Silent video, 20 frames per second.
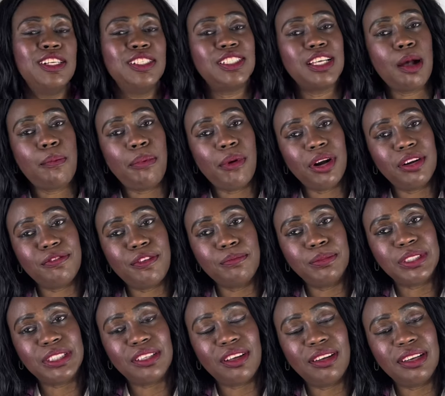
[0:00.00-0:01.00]
So apart from
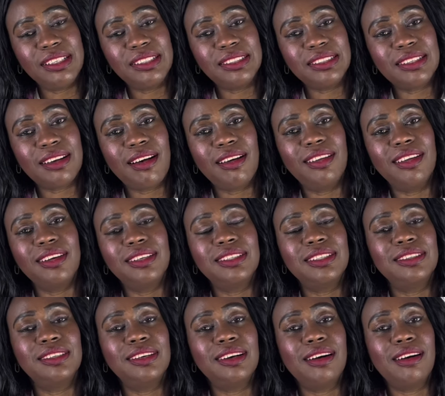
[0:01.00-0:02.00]
solid colored
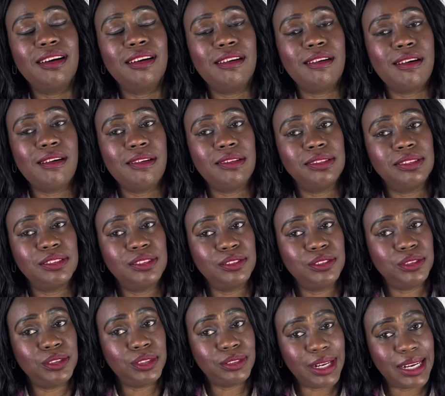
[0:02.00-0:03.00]

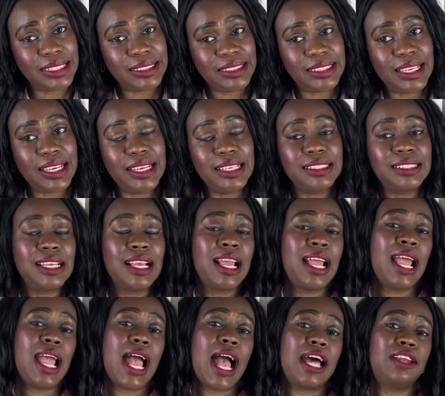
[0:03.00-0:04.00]
dresses,
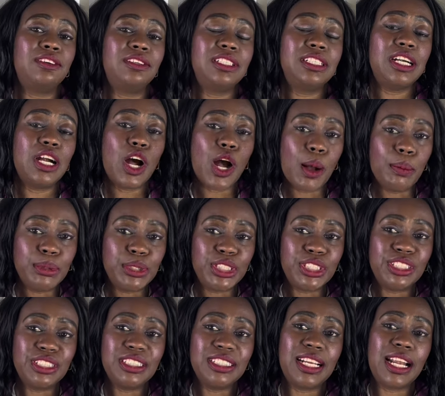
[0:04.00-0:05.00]
another
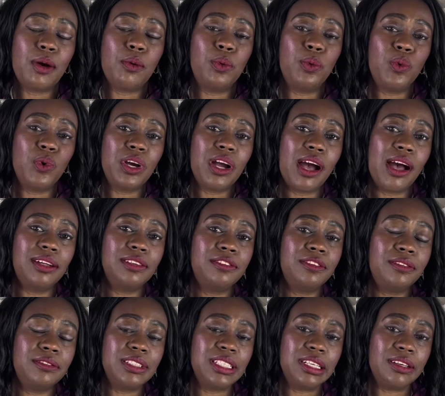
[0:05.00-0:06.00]
option that I will look at,
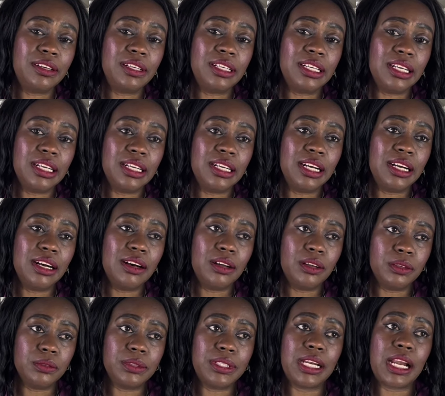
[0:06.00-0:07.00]

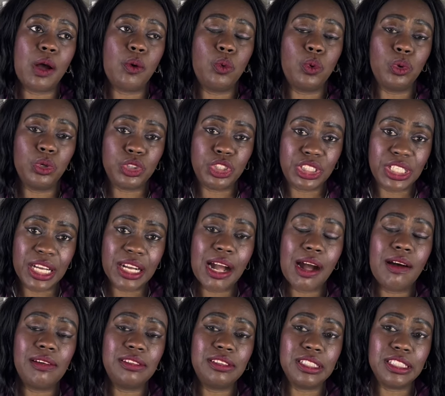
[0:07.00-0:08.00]
that I will check
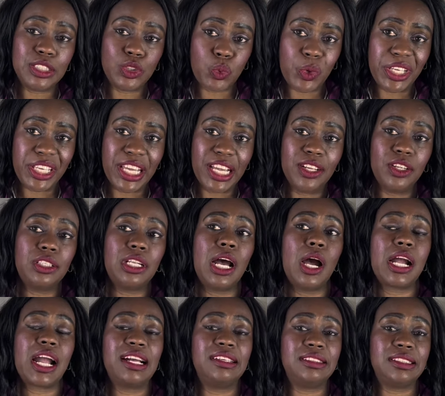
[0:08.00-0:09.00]
out this weekend,
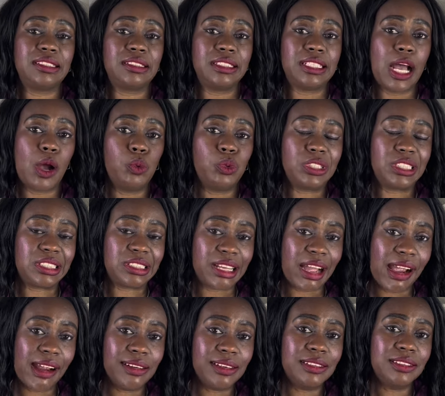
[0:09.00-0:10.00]
that will
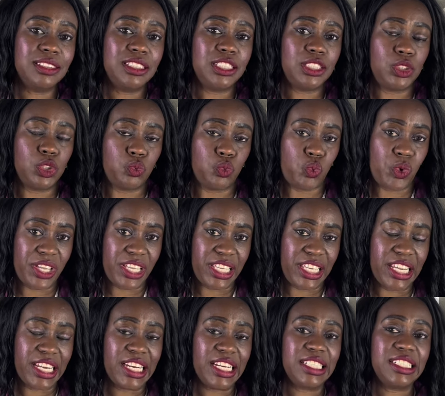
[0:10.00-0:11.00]
style this
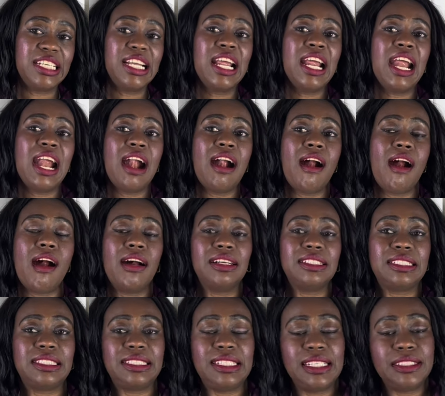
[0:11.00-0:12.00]
weekend, are
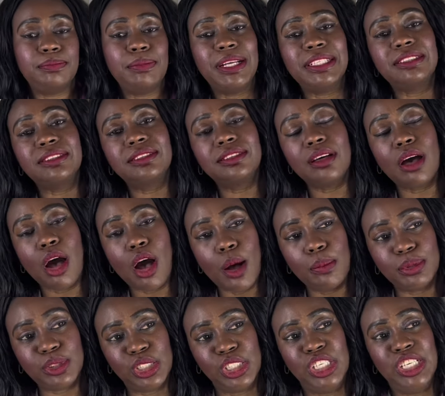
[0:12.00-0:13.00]
statement
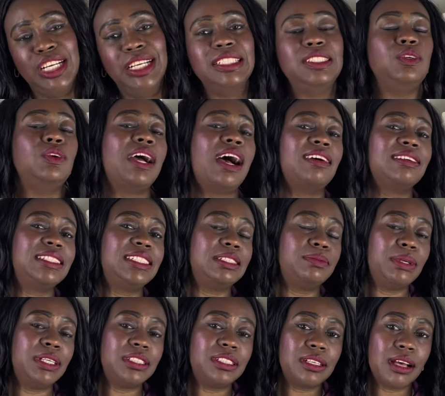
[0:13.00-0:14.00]
tops. Do you have
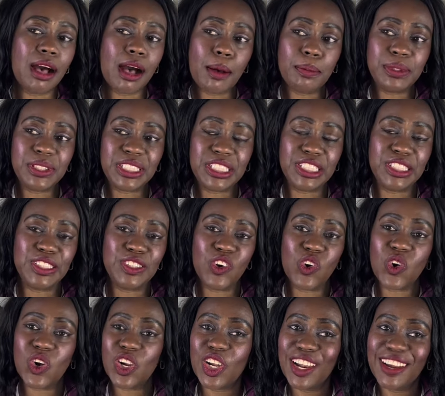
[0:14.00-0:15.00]
statement tops in
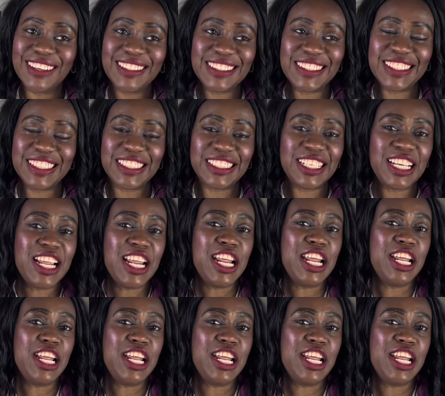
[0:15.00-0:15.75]
your closet?